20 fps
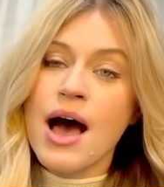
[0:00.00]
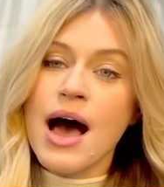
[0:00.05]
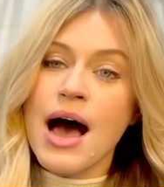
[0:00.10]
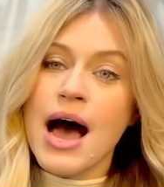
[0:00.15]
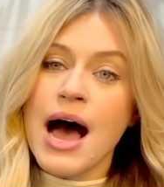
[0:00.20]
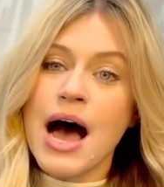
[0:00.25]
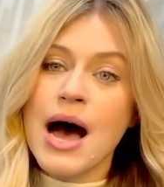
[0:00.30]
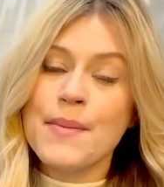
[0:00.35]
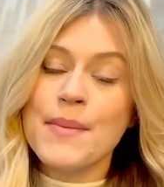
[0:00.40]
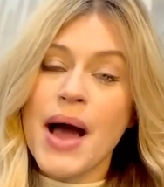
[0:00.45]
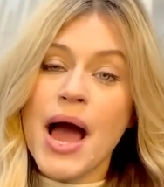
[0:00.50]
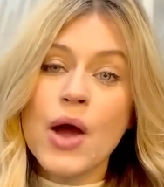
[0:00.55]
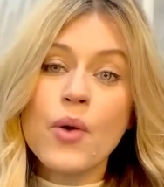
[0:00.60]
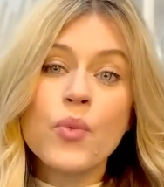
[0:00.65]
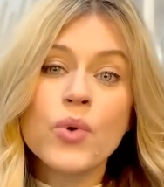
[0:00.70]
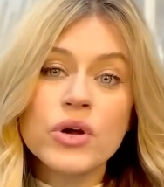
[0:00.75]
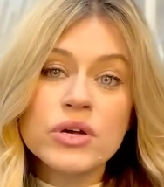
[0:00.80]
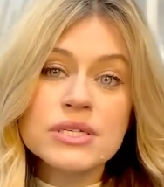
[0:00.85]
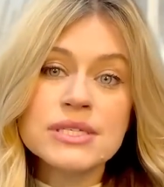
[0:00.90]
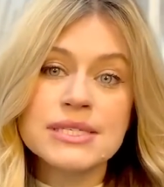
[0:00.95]
I
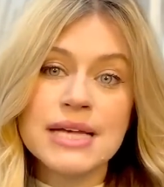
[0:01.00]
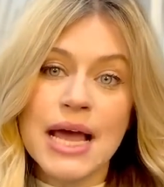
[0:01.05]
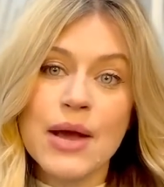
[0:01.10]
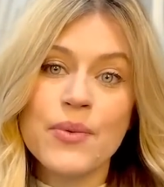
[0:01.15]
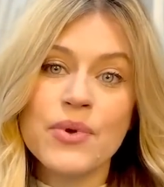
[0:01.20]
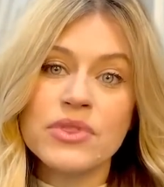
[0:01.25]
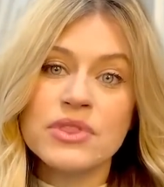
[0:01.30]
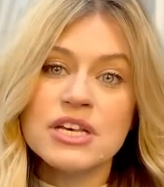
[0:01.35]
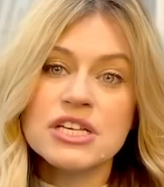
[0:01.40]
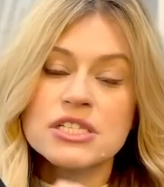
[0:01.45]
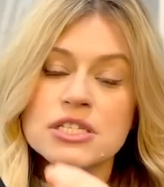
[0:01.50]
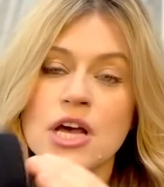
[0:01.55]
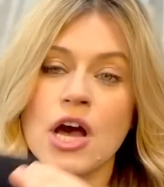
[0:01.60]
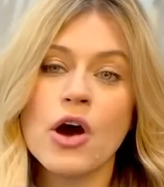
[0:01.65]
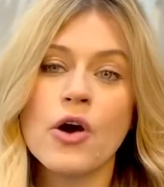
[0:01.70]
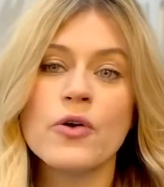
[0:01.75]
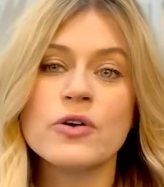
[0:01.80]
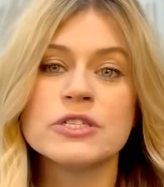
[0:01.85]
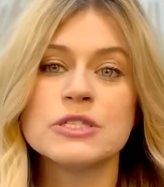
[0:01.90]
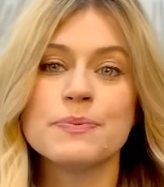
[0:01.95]
will say with these
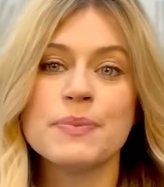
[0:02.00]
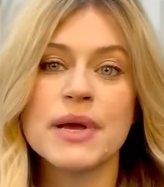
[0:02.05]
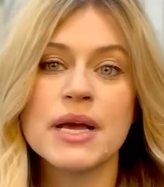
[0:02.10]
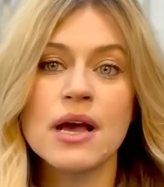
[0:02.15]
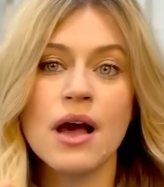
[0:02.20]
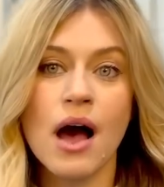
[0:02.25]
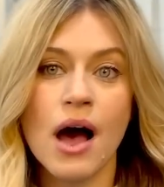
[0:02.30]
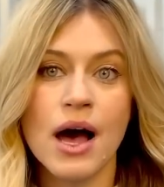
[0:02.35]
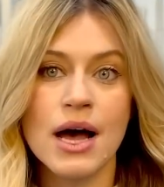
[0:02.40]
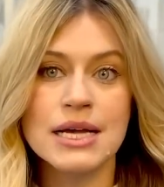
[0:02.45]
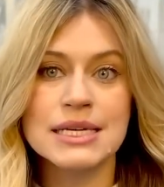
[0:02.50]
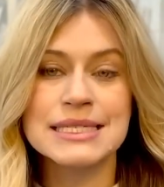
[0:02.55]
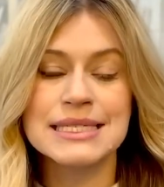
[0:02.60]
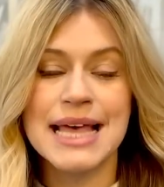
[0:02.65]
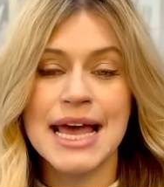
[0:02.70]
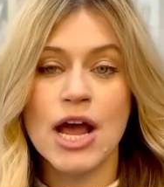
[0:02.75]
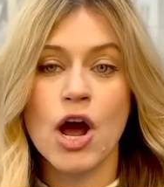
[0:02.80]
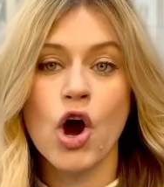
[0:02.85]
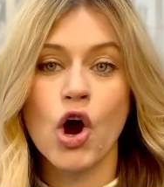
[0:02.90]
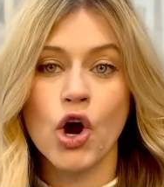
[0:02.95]
coats, because
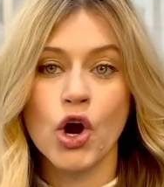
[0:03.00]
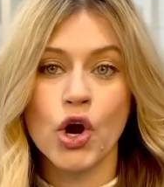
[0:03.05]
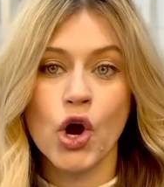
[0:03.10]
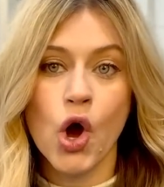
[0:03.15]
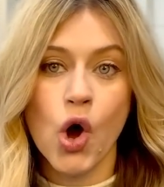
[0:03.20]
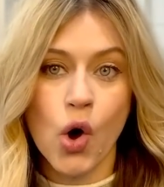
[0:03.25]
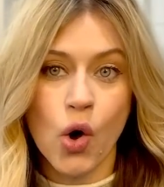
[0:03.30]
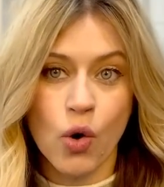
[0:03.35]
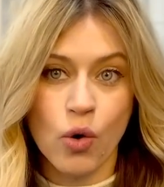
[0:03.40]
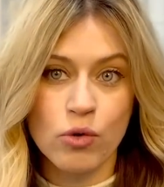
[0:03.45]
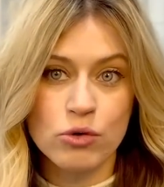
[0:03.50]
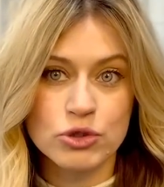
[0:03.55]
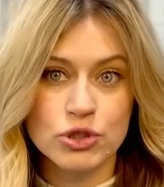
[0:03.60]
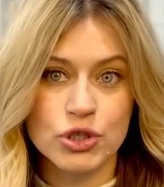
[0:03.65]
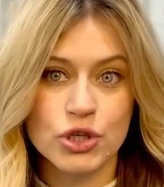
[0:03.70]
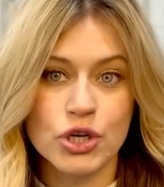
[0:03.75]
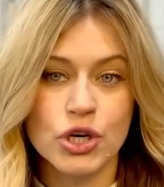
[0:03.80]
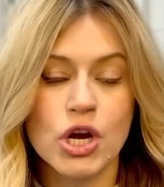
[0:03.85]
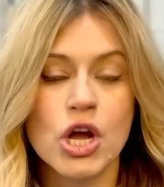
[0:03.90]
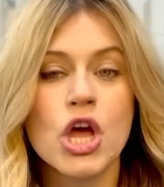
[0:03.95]
they are
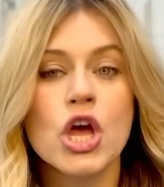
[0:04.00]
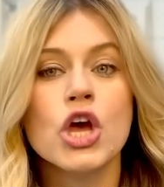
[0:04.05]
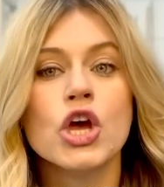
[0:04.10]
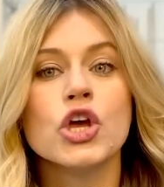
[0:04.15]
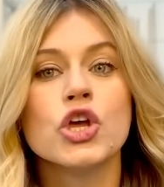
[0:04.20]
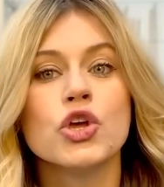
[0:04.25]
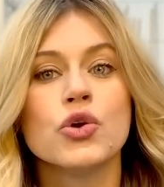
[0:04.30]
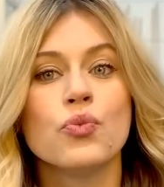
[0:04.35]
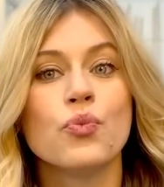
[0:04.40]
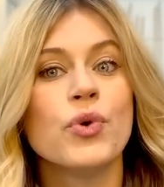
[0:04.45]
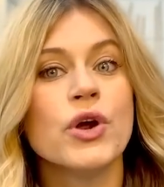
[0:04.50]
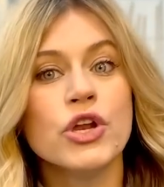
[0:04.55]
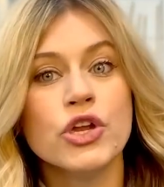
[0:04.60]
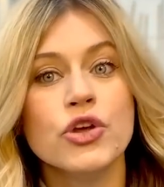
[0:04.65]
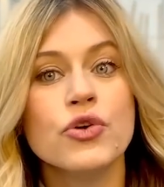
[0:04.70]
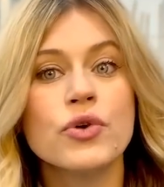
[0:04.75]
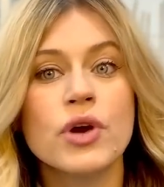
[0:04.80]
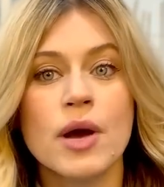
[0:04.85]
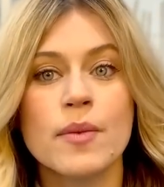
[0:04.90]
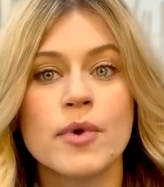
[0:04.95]
older, when
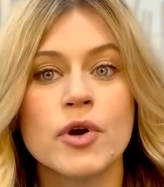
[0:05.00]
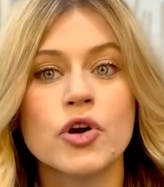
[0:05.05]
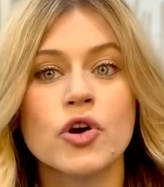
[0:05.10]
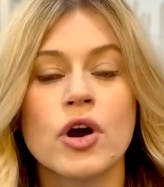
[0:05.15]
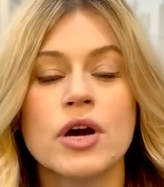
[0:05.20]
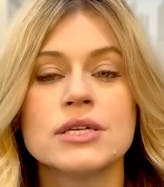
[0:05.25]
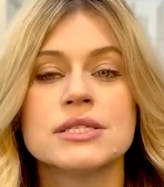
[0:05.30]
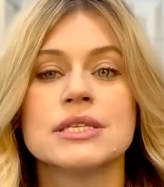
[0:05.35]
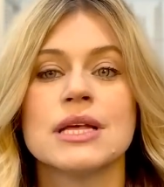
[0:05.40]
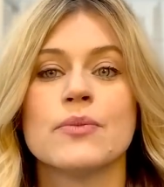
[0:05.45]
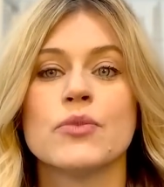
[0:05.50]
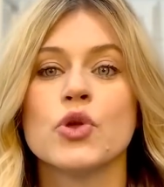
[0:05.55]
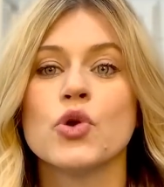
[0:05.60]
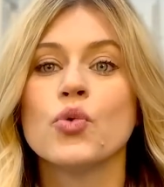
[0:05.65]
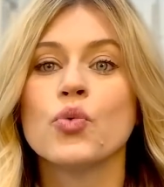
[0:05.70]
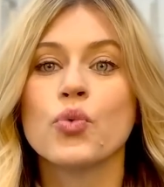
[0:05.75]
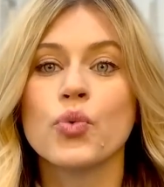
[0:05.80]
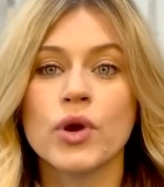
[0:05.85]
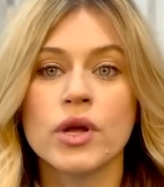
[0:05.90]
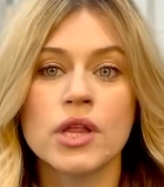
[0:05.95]
you come across them,
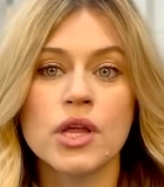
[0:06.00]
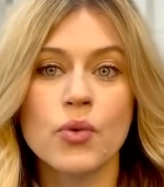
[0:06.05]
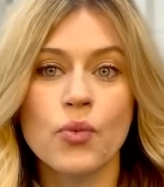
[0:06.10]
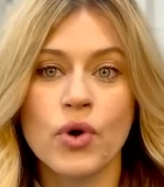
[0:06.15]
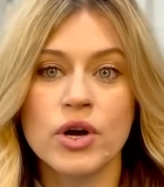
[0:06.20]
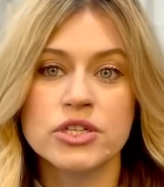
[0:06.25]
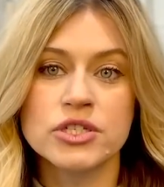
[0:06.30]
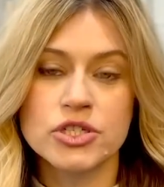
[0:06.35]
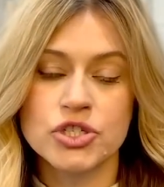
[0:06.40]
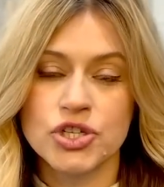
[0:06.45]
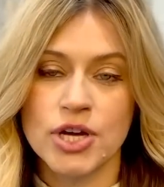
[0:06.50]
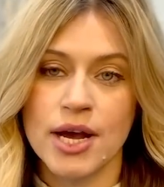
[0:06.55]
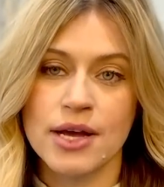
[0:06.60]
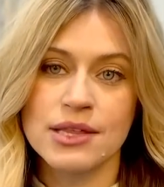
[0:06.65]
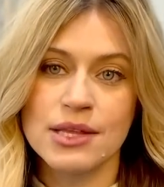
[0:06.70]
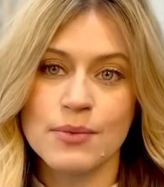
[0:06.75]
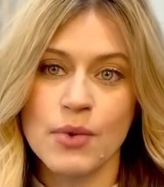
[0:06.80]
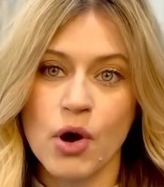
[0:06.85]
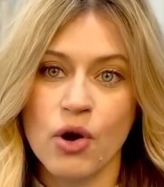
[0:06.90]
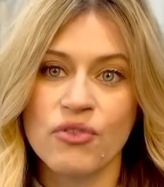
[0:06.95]
you really want to check
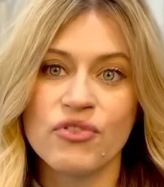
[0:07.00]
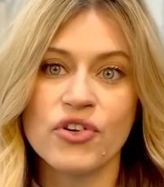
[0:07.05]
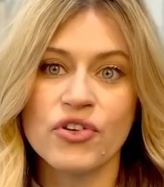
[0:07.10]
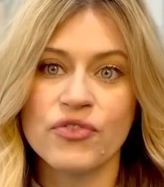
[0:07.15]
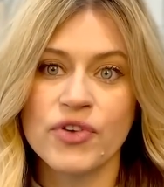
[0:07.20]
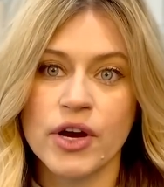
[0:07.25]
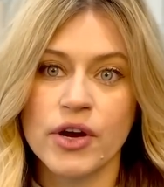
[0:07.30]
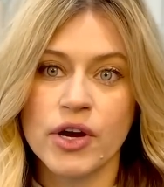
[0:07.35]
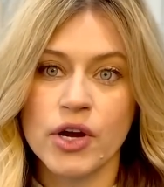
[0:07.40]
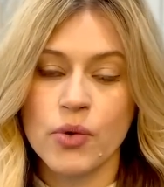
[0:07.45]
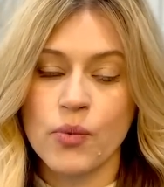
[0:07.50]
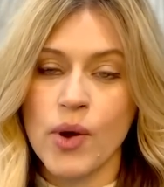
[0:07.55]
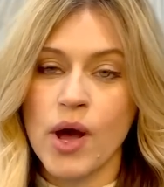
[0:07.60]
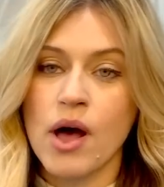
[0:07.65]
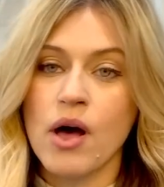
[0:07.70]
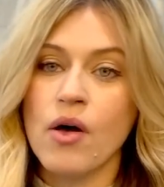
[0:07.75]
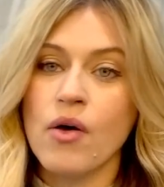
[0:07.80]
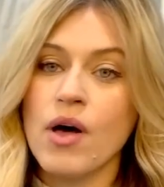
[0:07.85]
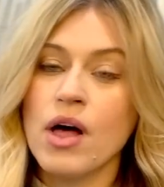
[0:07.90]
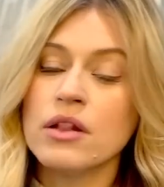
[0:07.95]
them over very
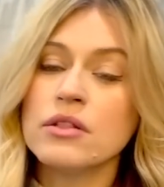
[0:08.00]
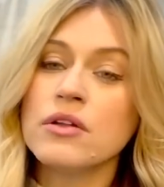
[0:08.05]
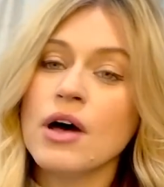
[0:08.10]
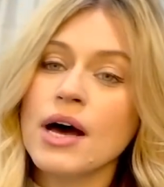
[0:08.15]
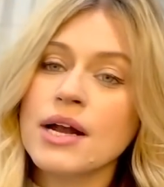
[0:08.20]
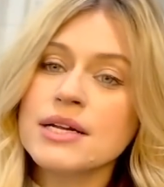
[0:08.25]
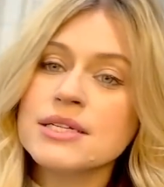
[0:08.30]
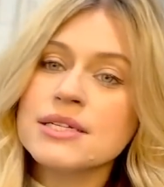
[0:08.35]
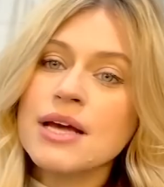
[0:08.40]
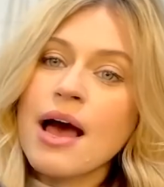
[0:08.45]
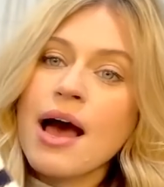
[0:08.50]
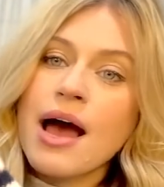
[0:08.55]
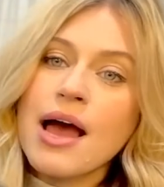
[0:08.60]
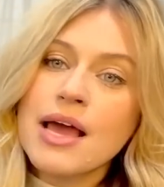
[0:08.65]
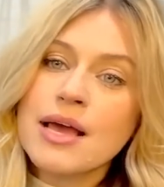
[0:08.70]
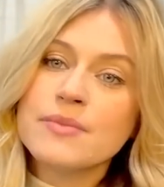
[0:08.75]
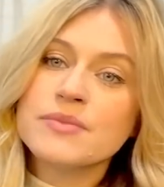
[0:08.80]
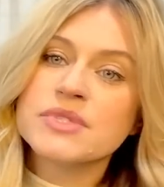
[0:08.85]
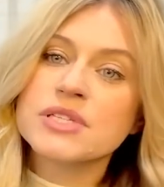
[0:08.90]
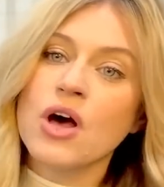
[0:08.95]
well. A lot of
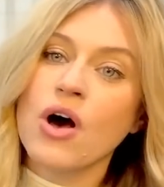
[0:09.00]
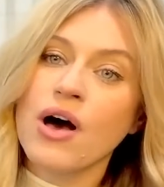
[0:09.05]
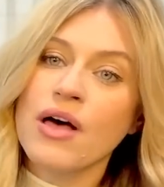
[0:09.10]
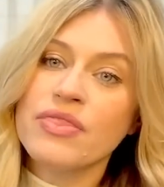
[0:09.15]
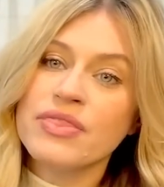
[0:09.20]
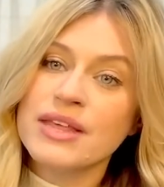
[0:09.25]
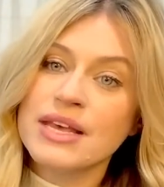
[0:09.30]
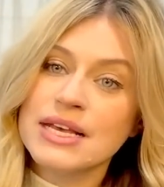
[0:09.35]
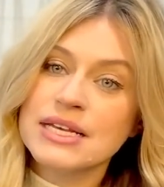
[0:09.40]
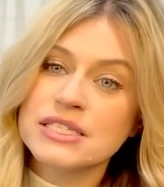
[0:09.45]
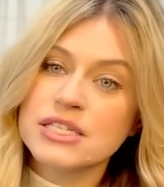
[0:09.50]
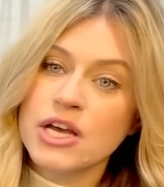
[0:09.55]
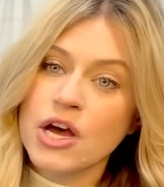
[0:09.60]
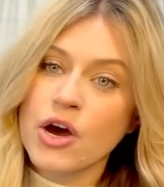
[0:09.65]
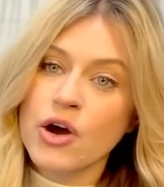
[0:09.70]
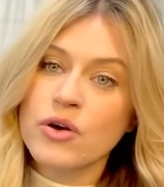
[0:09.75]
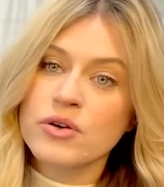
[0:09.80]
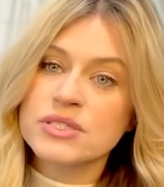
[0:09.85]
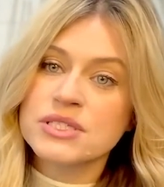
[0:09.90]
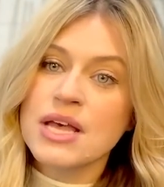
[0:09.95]
times on these
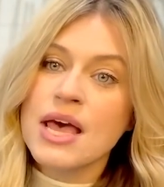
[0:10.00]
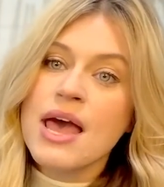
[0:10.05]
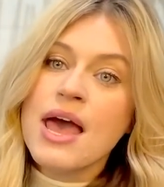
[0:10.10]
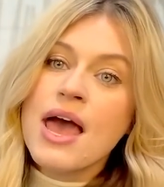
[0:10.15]
coats,